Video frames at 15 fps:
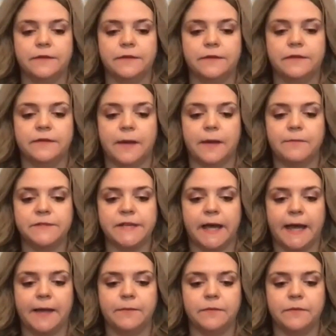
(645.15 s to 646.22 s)

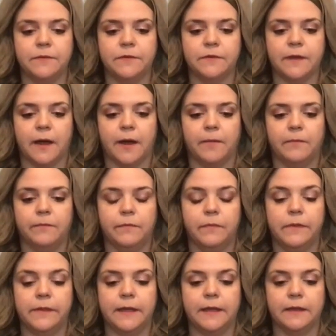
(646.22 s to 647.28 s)
Sometimes
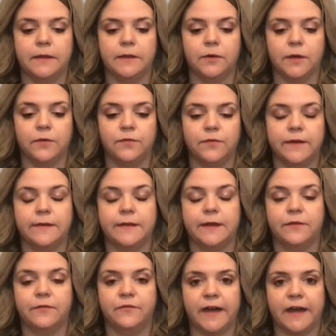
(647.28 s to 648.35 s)
you can feel the
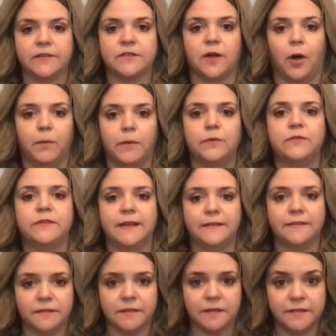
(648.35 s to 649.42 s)
effects almost
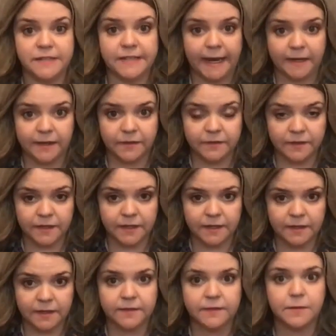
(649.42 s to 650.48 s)

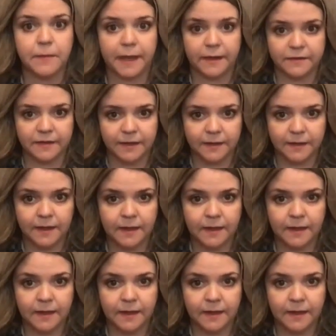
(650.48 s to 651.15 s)
instantaneously. It's amazing.